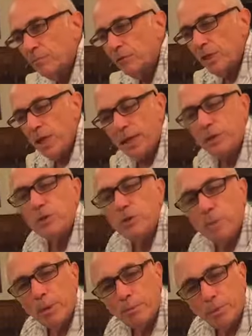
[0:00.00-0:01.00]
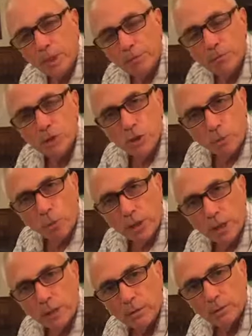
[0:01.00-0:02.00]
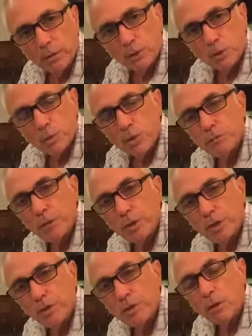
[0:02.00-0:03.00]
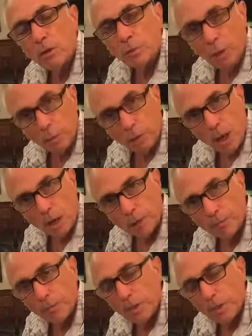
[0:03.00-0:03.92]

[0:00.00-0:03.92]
the energy levels in the Meridian, specifically a thing called belt block.